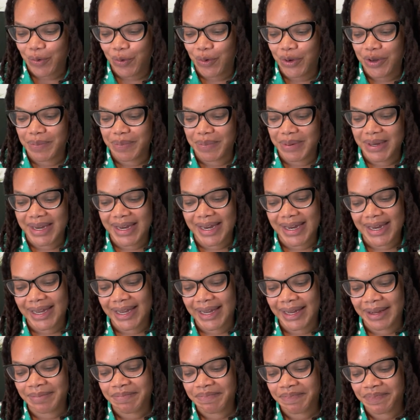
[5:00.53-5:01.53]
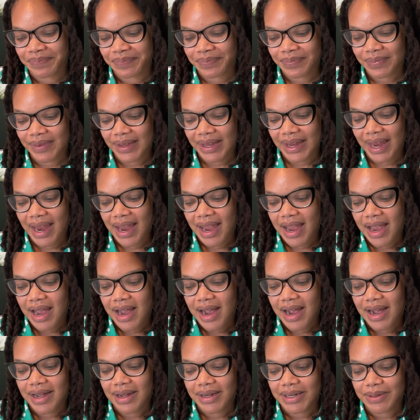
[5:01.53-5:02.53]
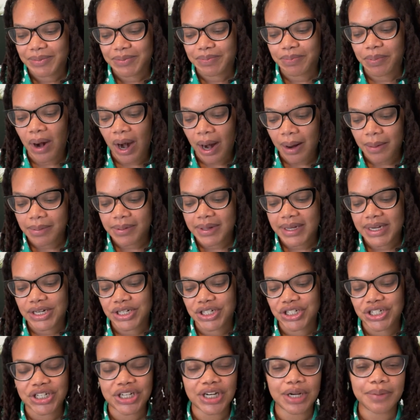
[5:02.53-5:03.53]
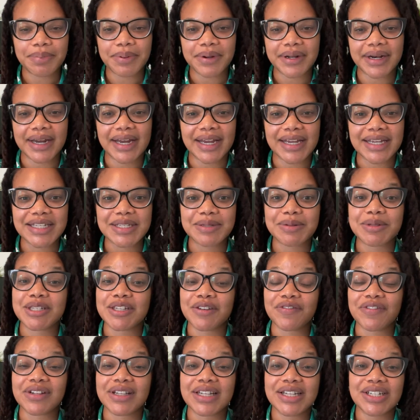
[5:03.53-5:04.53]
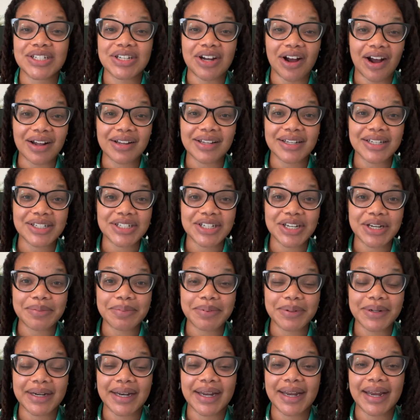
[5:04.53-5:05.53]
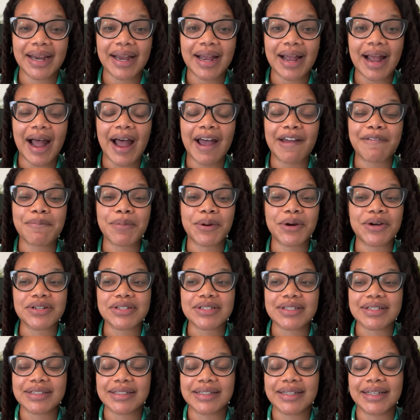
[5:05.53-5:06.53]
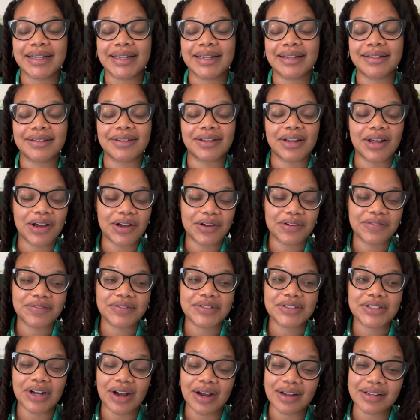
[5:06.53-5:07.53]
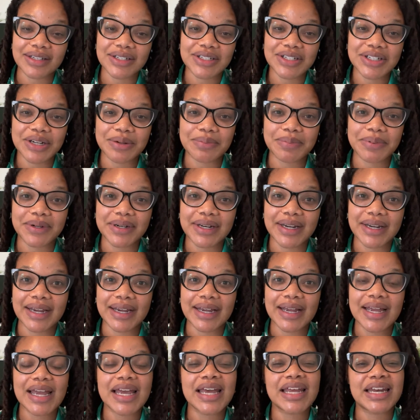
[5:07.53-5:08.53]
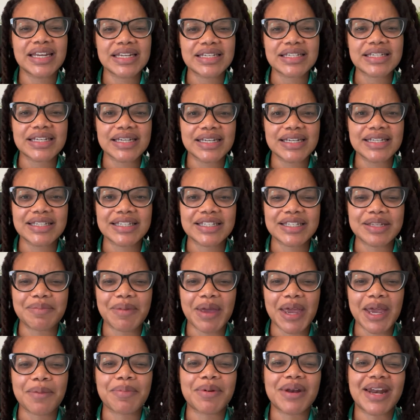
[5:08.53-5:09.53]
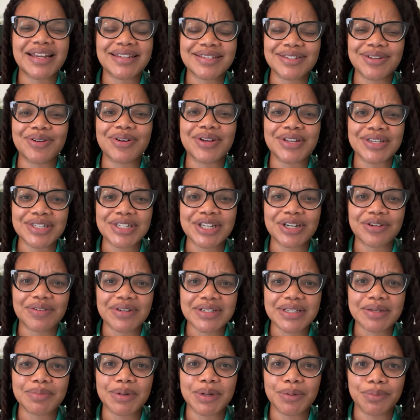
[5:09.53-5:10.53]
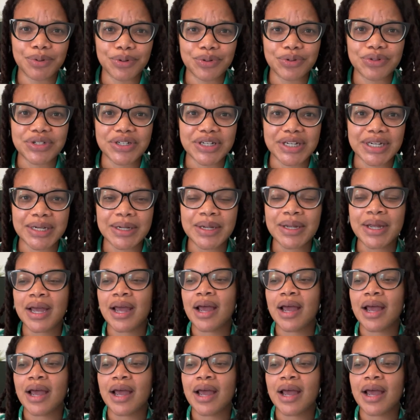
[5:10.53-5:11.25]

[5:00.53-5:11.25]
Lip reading: would be probably chia pudding, specifically chocolate chia pudding. I personally love chocolate chia pudding. It is easy to make, but I still consider it to be bougie.